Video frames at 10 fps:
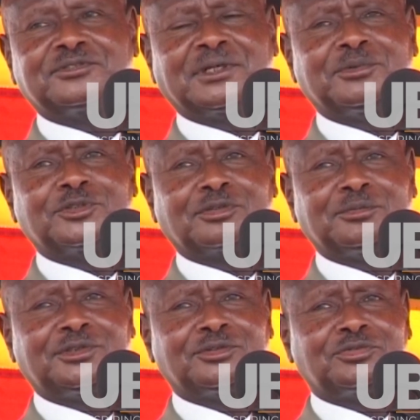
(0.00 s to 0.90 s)
If somebody
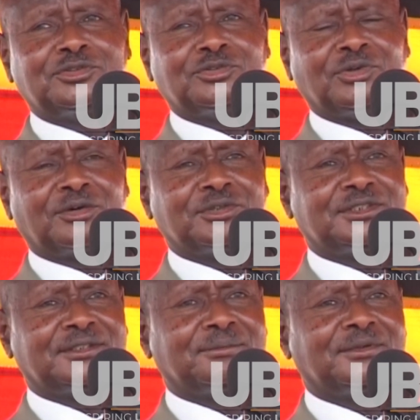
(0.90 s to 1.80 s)
is committing treason, you
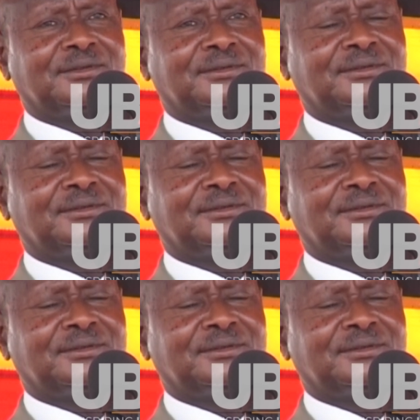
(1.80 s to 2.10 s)
arrest him.